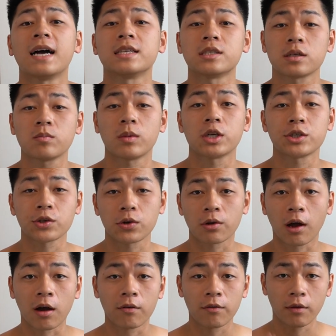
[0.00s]
I took my shirt
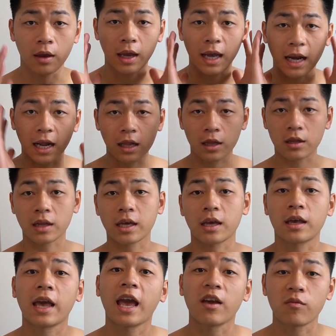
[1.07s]
off and I look like
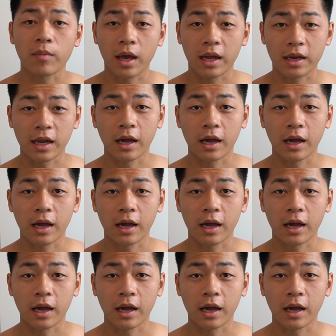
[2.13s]
a caveman